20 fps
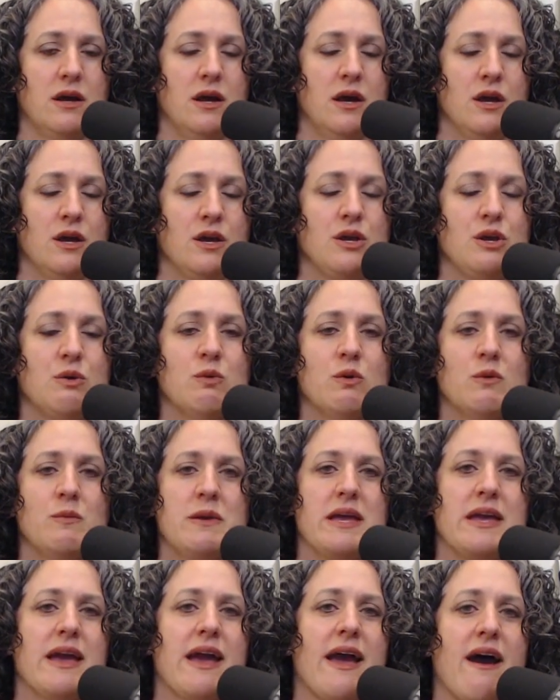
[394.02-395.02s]
You will
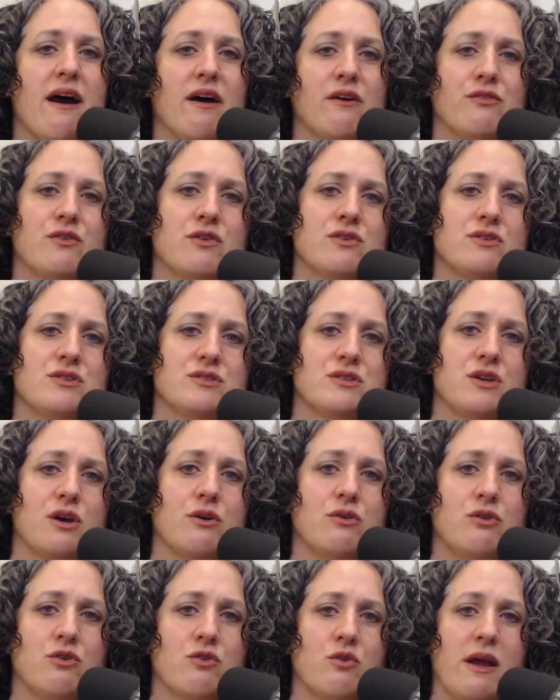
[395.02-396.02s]
be ever
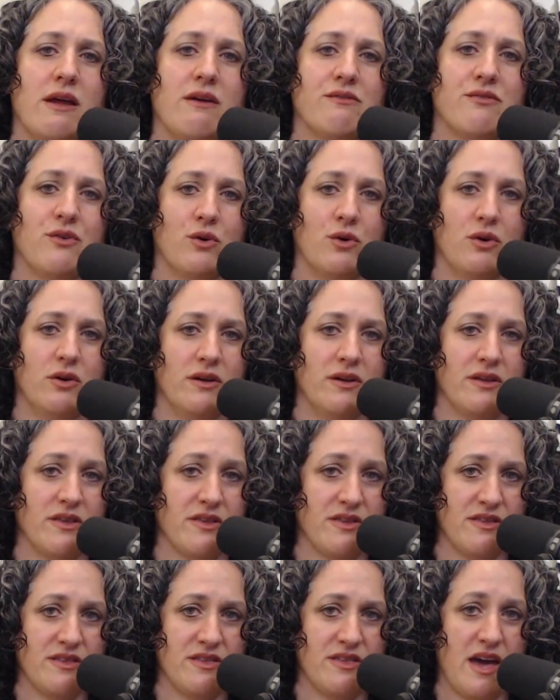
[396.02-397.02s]
so grateful
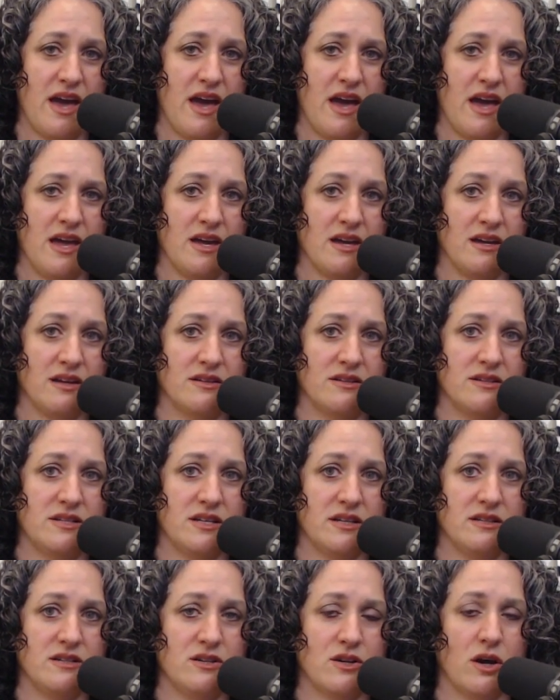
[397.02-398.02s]
they
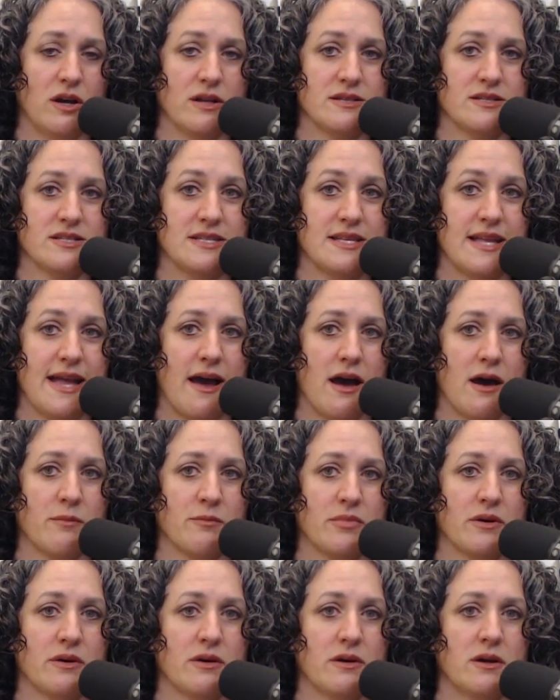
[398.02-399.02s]
did not
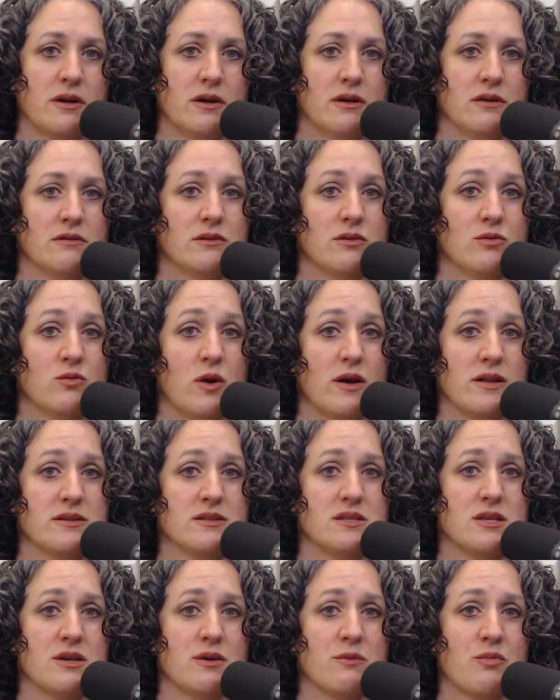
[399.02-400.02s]
snap. The
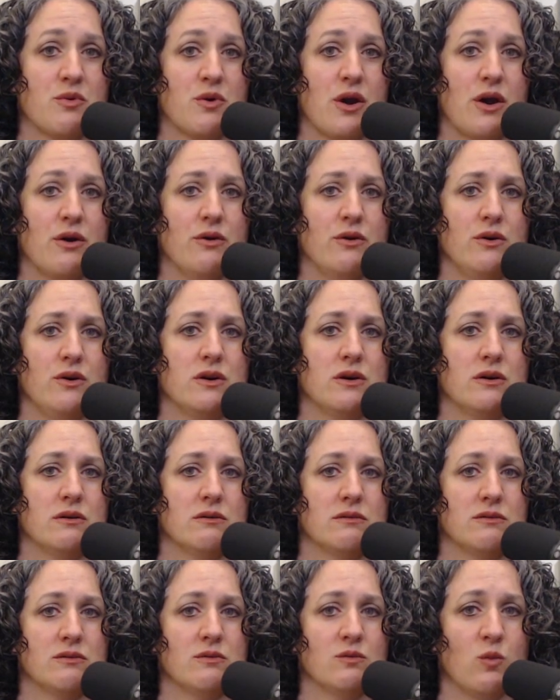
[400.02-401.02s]
ones that broke,
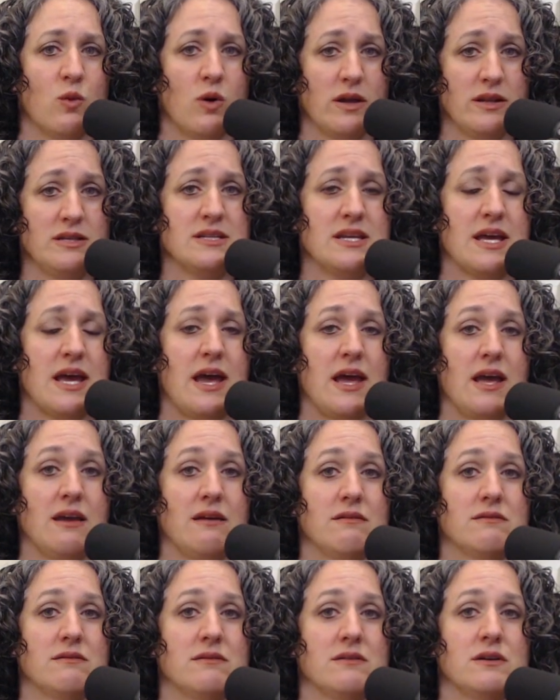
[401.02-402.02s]
one
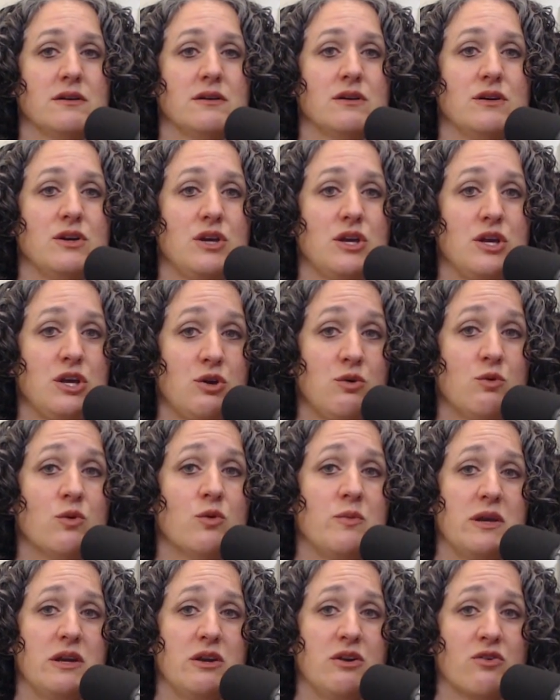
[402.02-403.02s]
day, you will
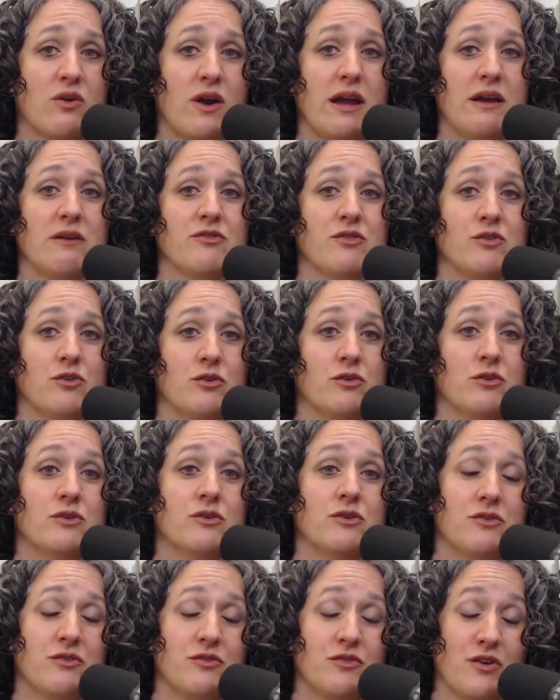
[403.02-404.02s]
be grateful
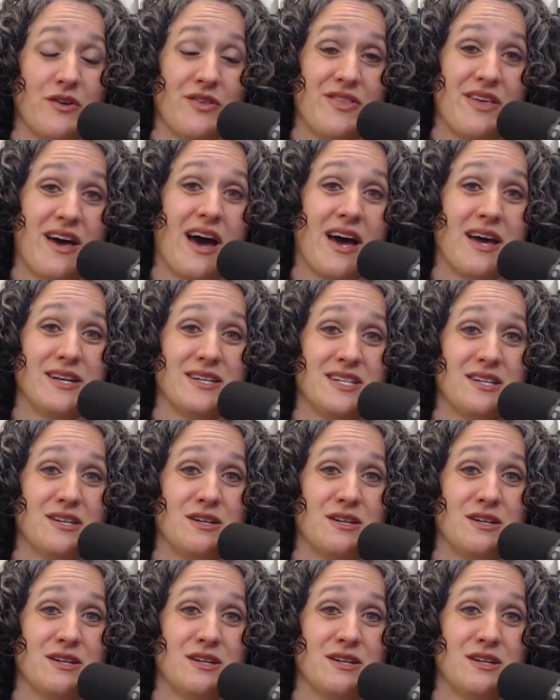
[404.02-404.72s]
for that